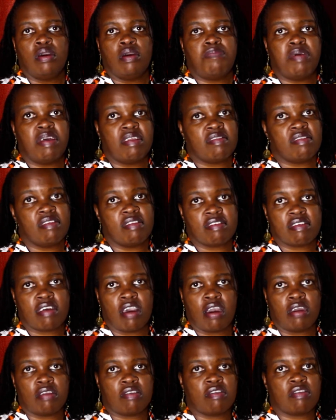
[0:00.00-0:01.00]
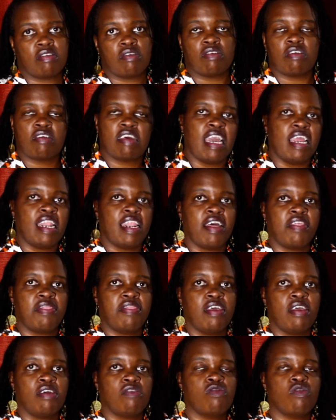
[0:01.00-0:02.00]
pencil skirts kind of thing.